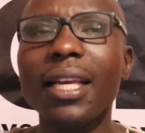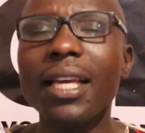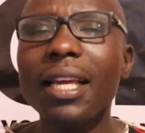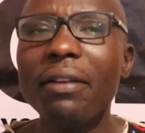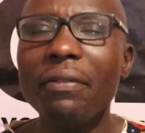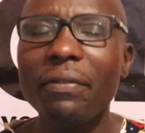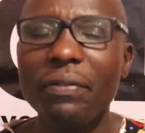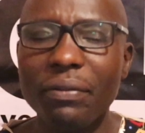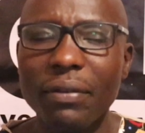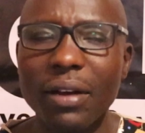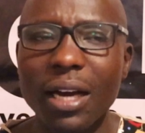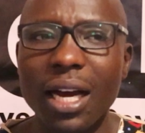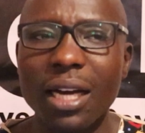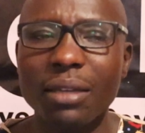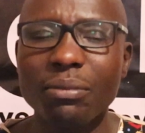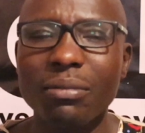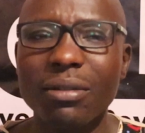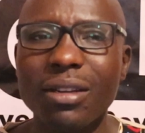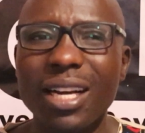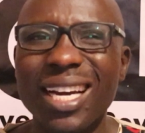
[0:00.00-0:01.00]
If
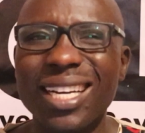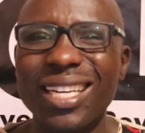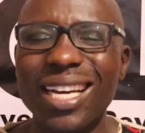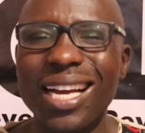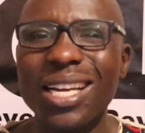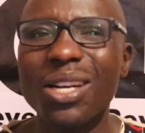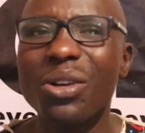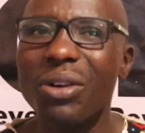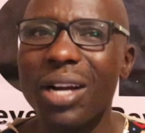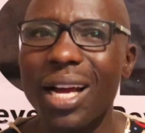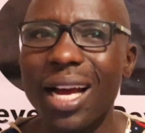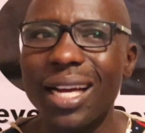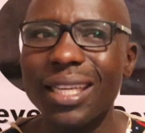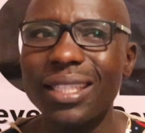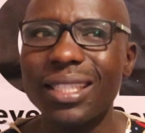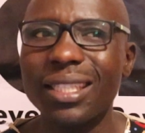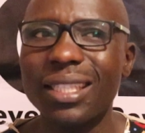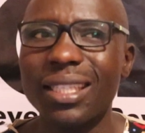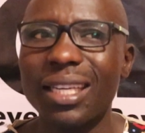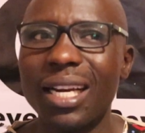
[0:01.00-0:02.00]
I look
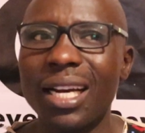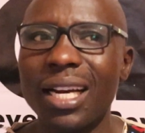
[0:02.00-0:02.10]
at